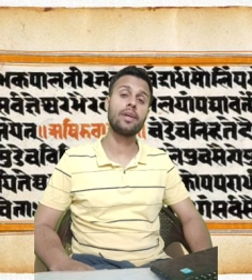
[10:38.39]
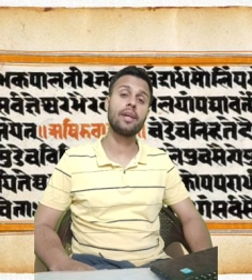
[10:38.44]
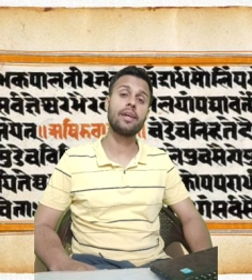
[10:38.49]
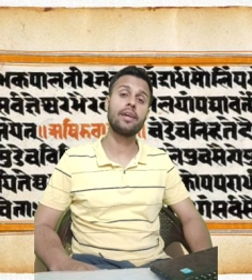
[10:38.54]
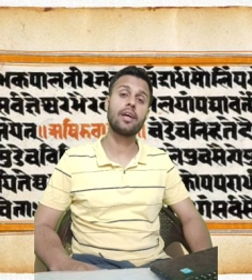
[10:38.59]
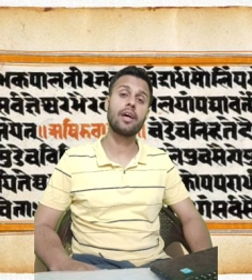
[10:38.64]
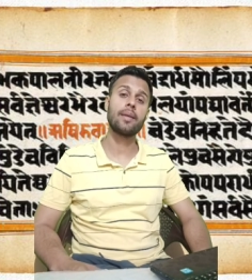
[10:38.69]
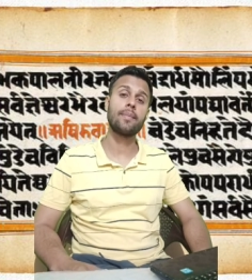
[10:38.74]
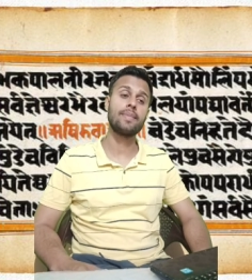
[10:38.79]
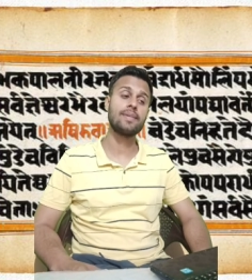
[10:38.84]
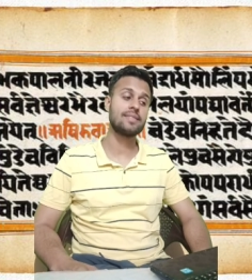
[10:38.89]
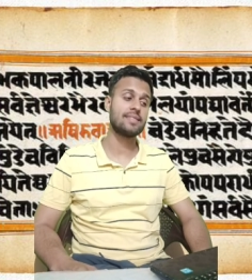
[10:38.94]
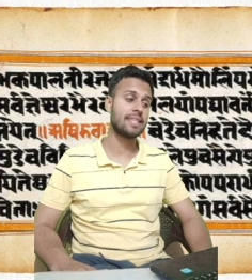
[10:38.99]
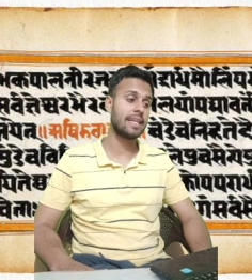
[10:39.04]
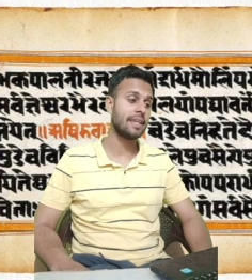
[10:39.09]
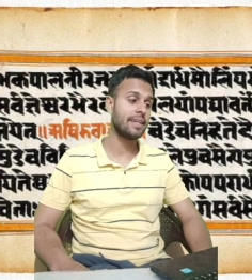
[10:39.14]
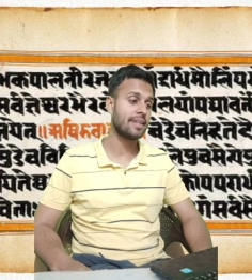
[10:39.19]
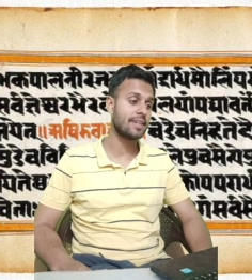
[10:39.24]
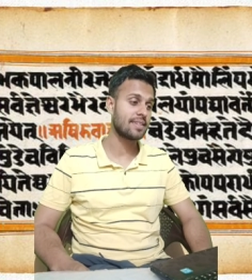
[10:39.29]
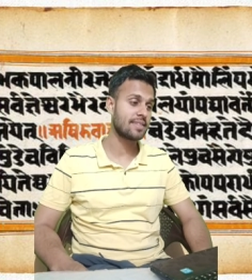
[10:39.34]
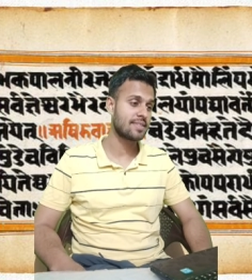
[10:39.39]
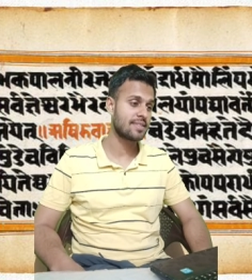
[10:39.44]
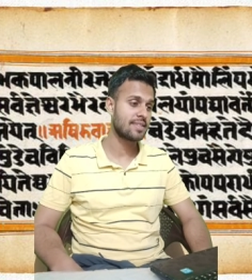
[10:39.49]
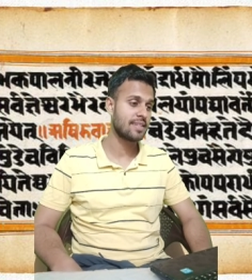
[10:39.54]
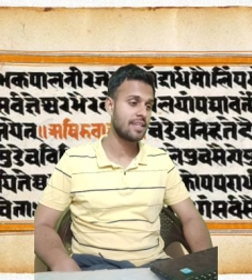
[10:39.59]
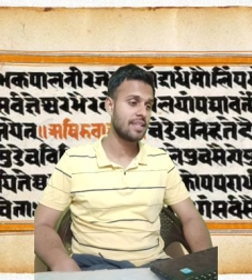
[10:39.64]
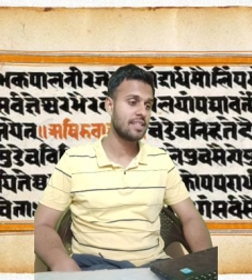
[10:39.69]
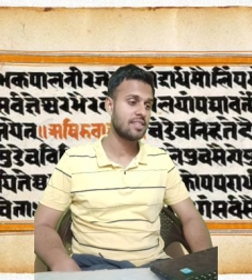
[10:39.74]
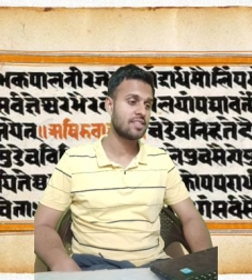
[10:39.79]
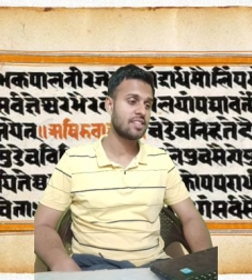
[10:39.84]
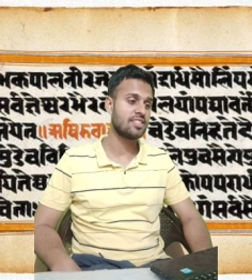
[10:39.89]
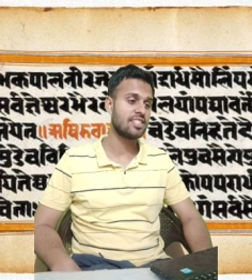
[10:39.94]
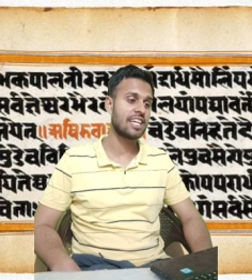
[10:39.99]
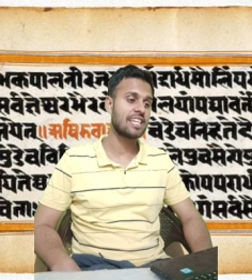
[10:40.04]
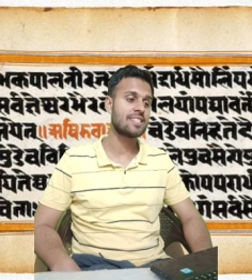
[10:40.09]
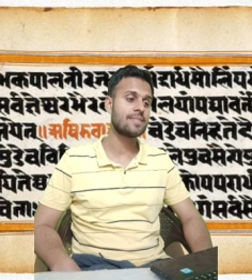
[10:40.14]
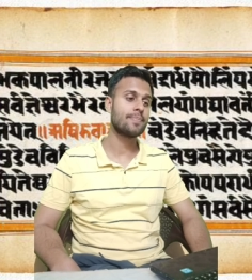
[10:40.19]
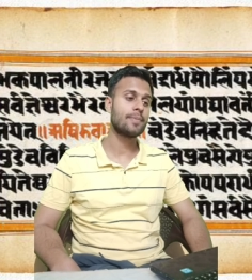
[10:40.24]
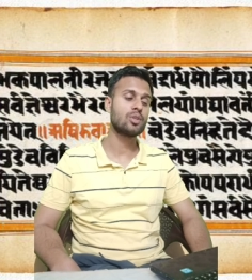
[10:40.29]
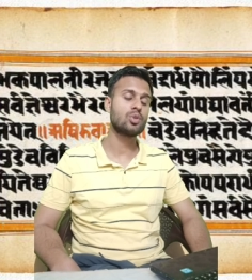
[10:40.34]
In urbanization,
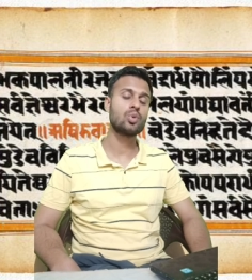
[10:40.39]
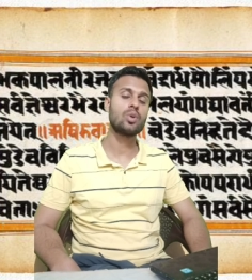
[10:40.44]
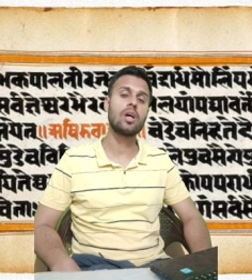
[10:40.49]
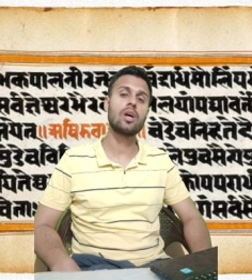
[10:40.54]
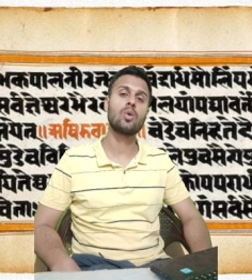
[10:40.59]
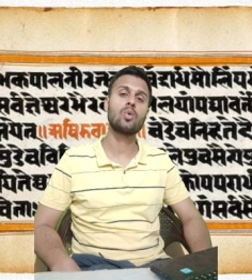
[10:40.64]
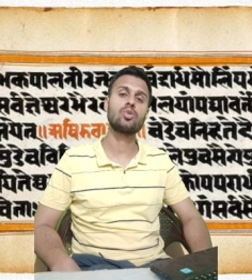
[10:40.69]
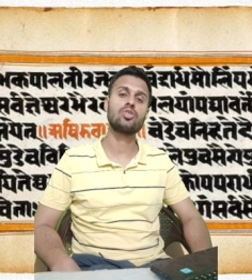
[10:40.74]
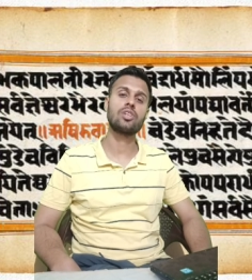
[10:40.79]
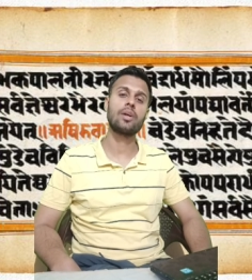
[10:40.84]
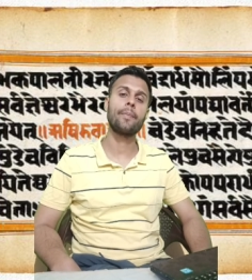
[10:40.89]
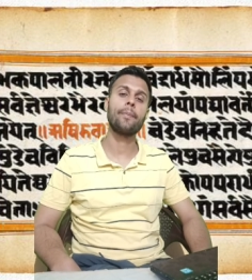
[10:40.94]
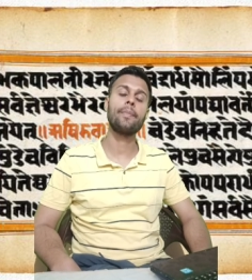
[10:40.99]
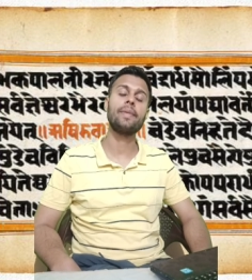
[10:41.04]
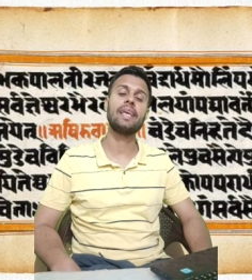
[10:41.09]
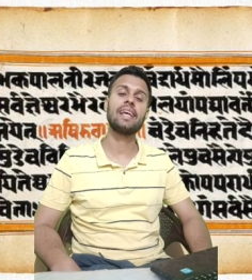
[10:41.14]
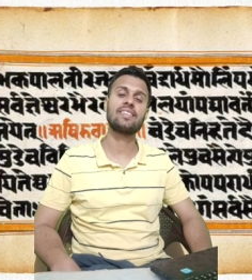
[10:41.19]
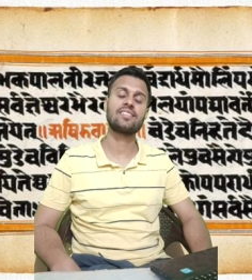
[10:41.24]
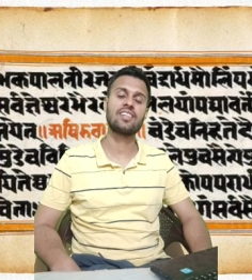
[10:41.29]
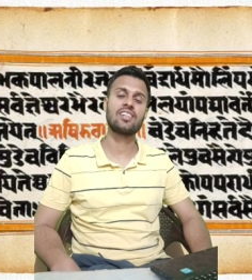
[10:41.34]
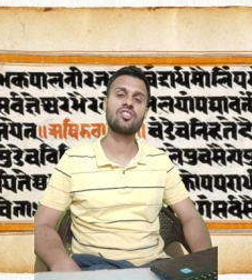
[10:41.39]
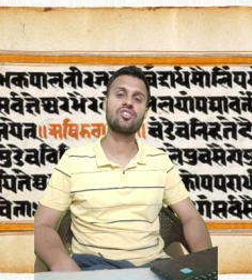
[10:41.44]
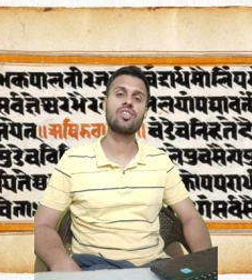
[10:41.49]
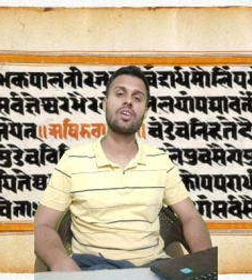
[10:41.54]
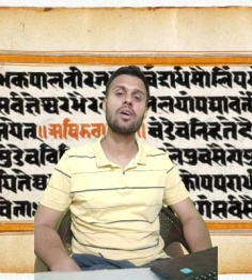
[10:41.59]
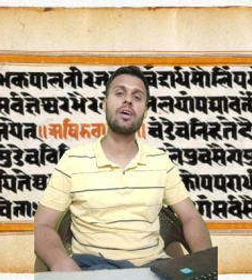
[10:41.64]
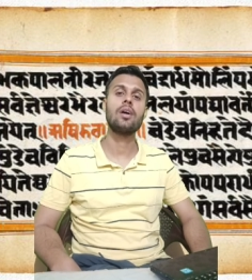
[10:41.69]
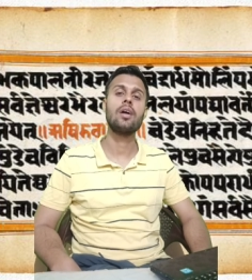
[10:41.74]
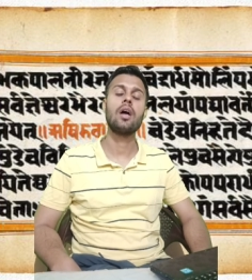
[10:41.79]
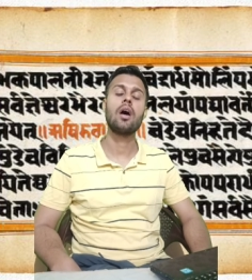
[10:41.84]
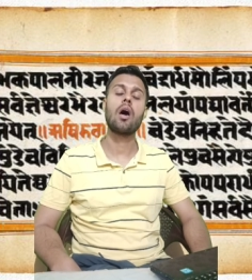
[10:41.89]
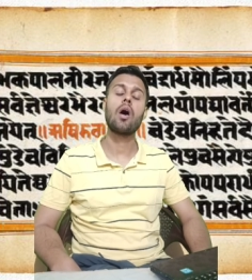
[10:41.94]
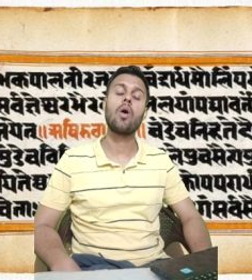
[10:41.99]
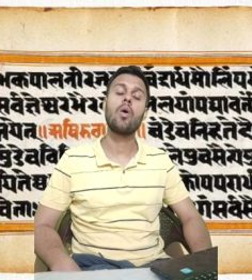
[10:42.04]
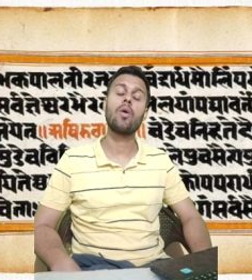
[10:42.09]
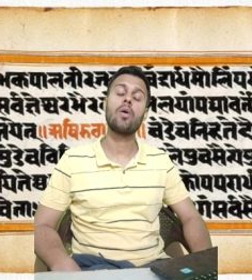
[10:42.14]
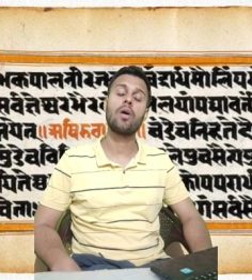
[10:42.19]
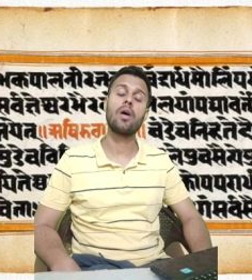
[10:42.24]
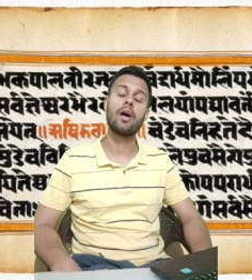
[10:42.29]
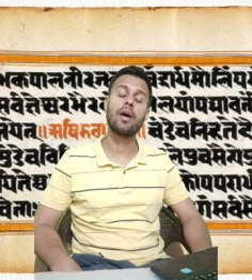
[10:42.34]
important urban centers
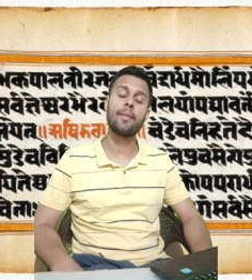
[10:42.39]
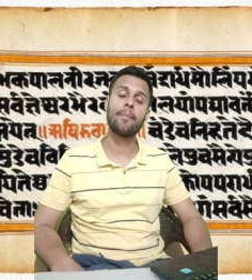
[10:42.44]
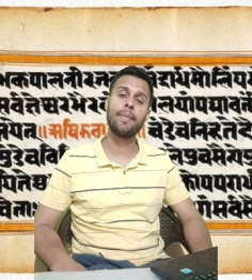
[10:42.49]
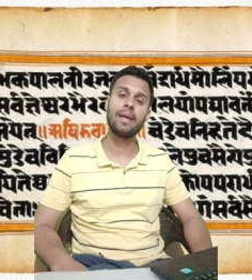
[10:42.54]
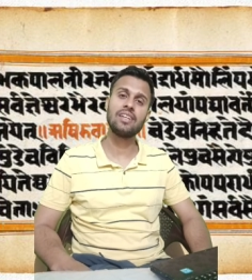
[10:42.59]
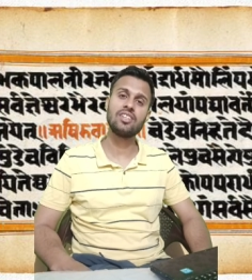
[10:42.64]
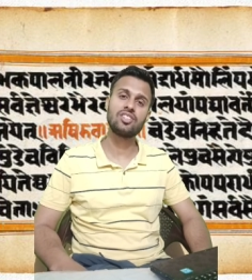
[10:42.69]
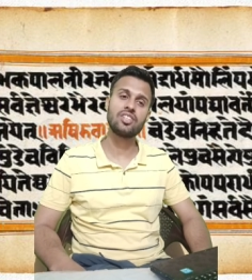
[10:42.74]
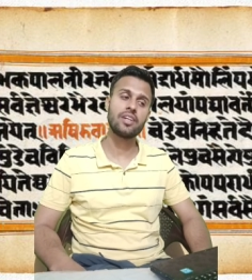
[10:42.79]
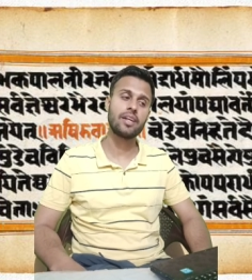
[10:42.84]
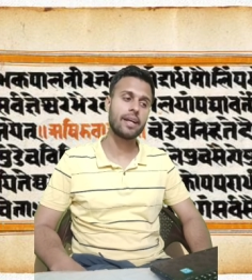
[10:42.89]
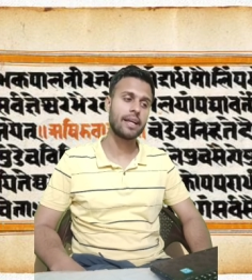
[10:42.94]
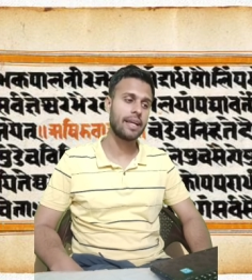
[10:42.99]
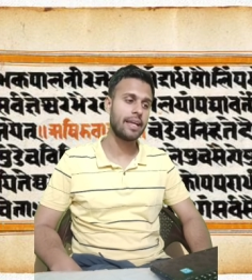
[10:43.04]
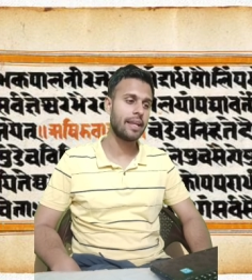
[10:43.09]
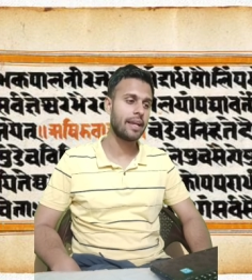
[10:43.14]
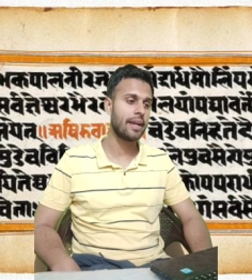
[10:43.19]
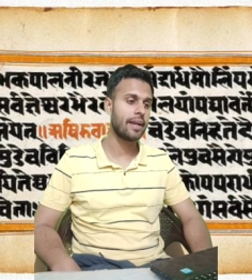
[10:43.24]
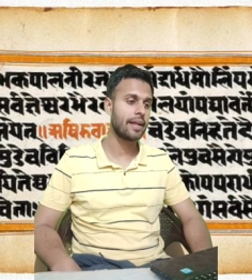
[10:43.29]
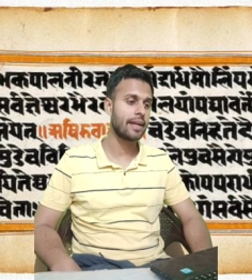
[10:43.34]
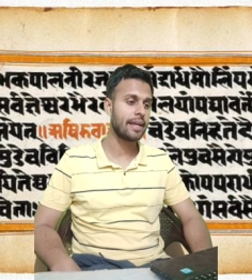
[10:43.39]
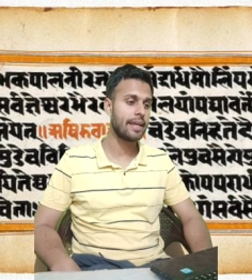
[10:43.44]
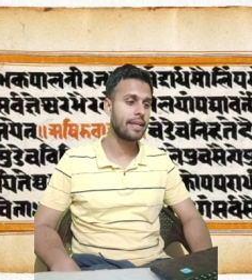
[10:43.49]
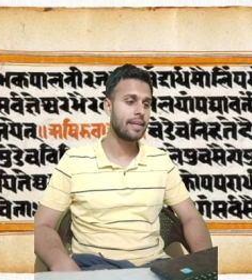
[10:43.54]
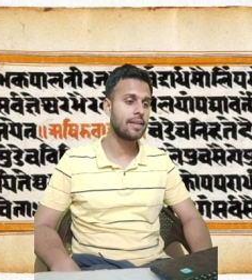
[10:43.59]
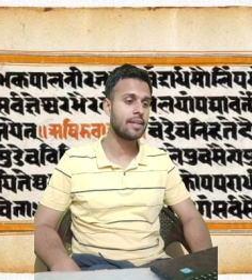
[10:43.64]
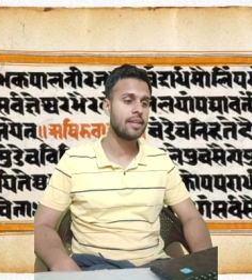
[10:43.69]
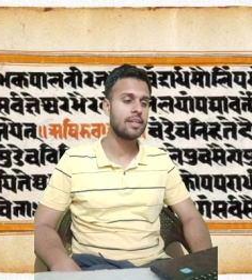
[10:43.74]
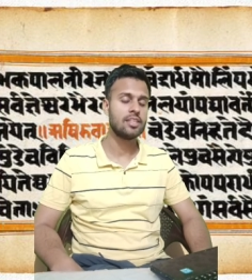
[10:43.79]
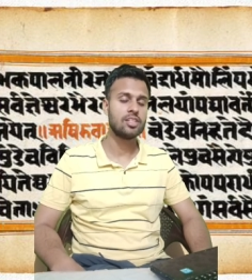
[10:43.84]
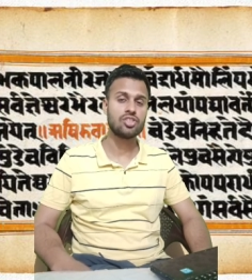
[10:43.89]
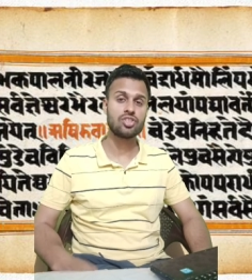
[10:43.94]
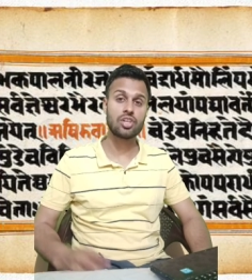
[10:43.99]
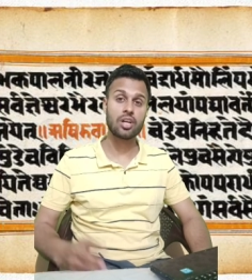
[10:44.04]
such as Mathura, Koshambi, etc.,